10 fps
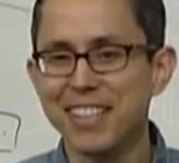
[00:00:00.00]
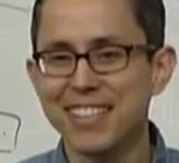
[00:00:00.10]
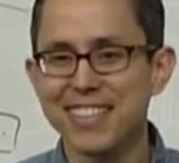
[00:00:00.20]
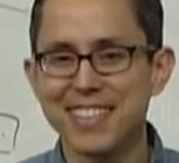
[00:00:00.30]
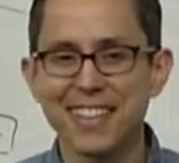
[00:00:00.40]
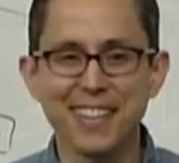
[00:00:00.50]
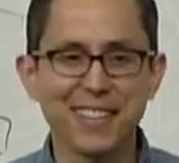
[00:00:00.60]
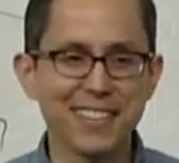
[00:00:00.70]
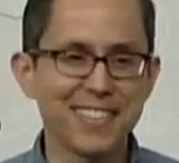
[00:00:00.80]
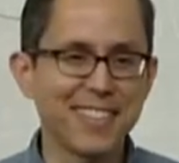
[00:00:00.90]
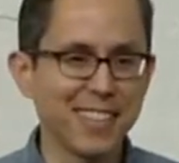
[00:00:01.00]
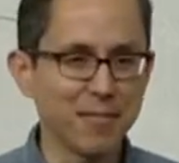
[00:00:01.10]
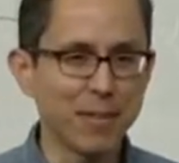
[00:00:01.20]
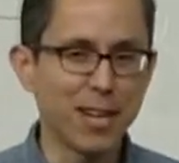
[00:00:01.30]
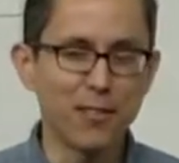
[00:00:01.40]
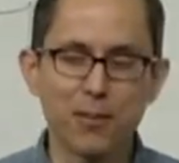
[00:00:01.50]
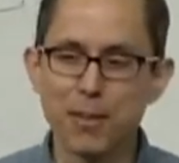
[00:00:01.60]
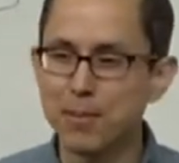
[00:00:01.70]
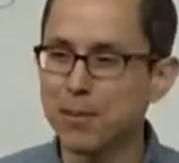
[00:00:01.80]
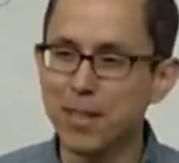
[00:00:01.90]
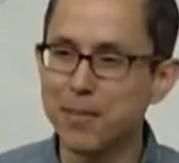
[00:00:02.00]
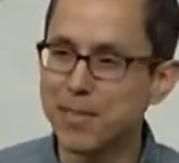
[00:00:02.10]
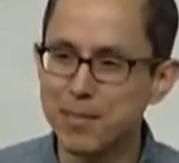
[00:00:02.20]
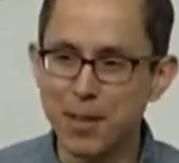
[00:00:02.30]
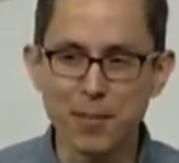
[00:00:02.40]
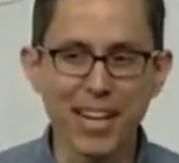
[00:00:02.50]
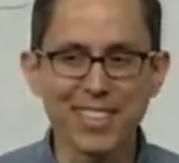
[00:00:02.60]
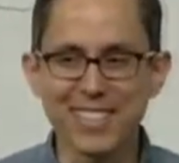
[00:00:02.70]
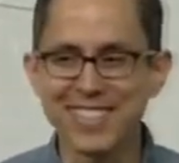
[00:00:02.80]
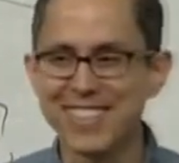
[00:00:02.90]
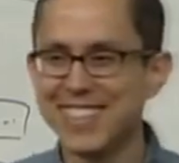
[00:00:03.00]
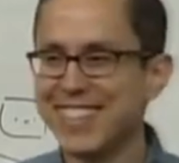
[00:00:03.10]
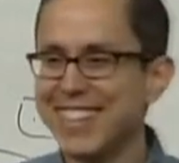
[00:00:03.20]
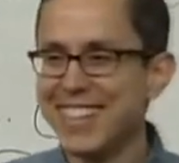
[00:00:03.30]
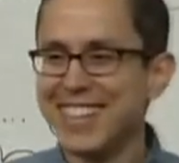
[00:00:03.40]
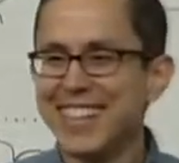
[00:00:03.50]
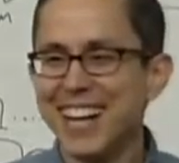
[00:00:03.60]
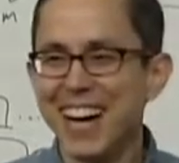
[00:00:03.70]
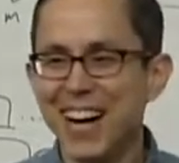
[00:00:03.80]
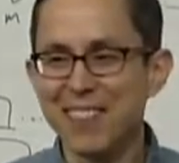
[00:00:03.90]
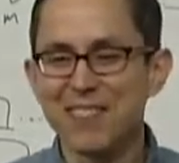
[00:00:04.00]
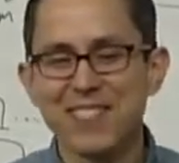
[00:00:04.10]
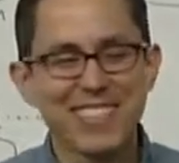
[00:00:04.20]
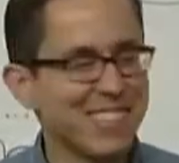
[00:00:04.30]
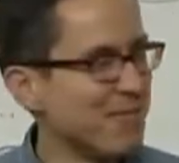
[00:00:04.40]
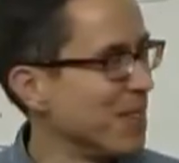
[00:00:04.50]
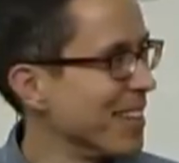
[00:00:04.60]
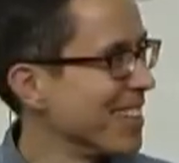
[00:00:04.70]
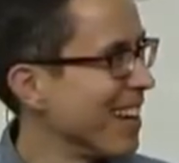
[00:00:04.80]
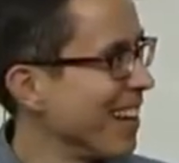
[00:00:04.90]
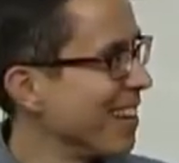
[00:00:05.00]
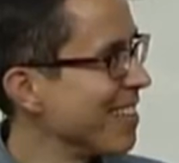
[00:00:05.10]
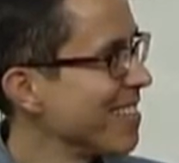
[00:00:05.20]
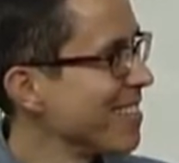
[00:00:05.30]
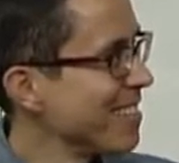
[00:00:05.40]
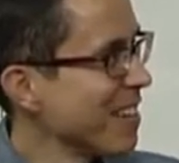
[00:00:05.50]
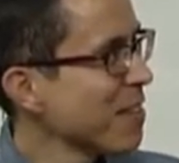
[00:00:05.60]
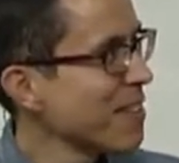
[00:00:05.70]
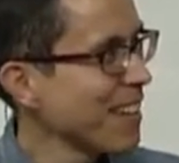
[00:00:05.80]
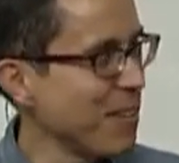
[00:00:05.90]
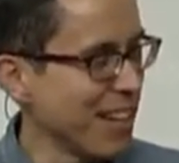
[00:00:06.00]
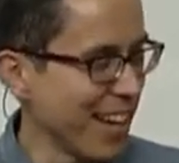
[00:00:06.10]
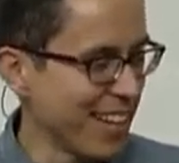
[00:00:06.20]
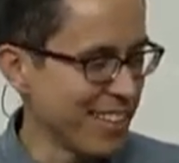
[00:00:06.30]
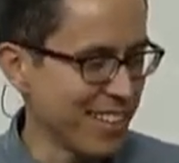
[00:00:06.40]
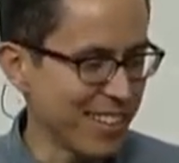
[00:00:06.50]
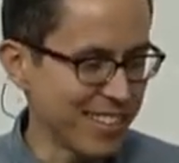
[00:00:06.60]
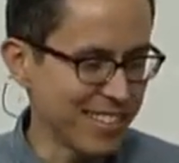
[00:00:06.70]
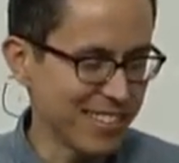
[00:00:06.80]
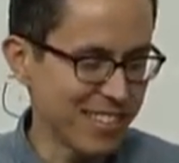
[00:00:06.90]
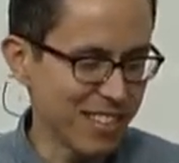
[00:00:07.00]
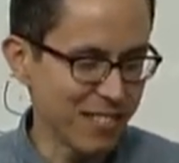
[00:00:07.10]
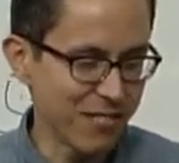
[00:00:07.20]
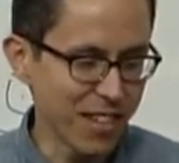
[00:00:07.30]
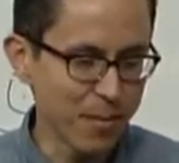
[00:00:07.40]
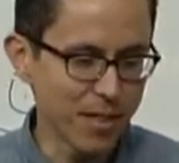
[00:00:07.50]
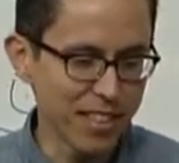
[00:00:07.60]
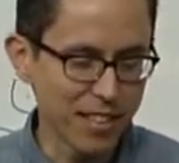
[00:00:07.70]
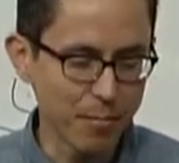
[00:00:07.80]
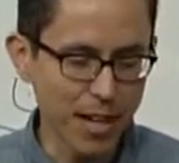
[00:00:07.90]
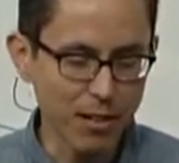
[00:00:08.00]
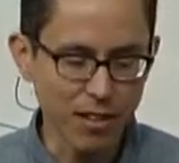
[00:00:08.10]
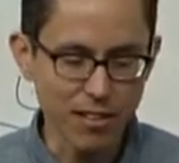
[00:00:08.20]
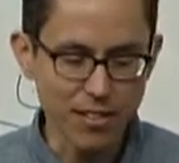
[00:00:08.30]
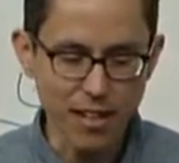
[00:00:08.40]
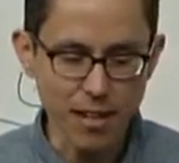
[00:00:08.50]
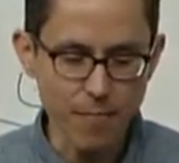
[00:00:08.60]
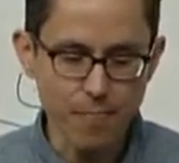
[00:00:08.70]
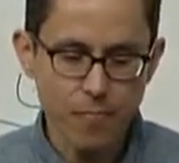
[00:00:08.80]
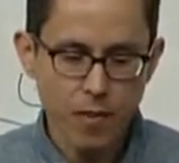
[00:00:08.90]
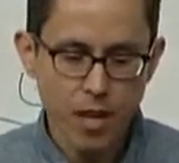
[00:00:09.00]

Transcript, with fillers: I can say there is that powerful people come in small packages. Um, But uh, the other thing I would add on, on family and background, um,